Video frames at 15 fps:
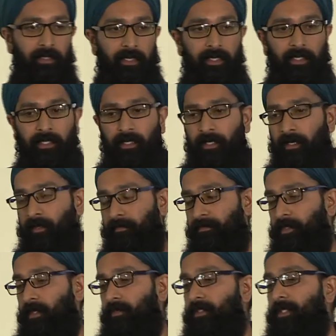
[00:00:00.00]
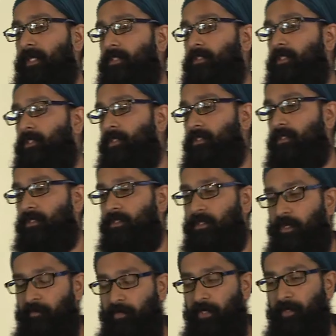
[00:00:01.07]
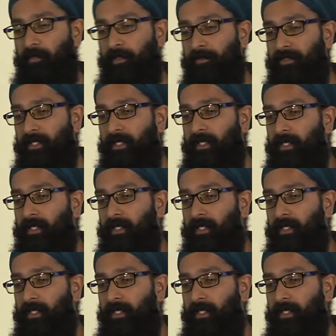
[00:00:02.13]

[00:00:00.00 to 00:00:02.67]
like, statisticians to solve problems.